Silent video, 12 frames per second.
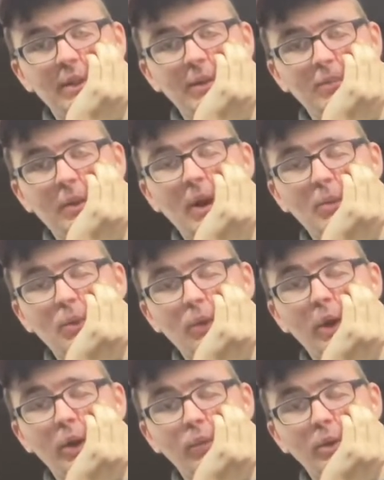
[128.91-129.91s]
it probably
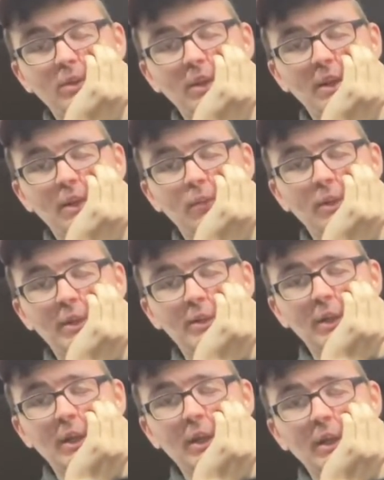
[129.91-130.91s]
worked, which it did, which